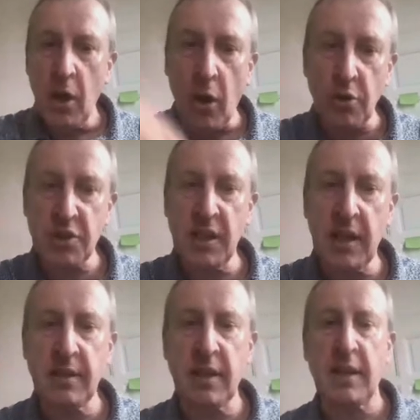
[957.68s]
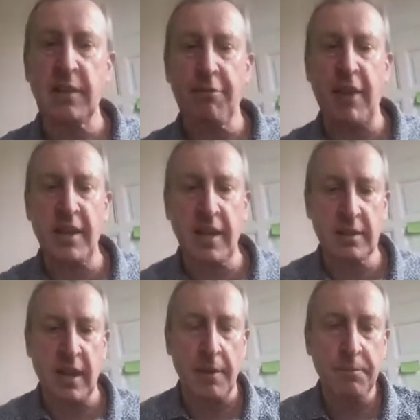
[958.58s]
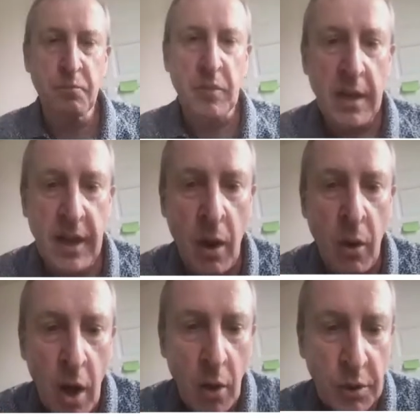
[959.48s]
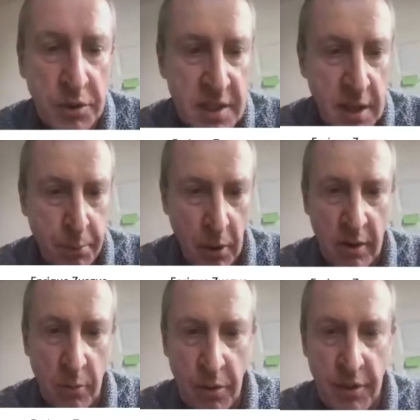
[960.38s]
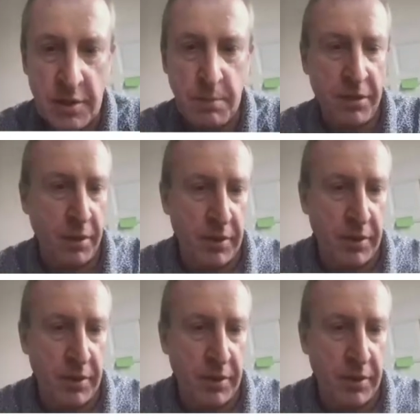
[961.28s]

oscillating at the final time. Now, what is the problem with this method?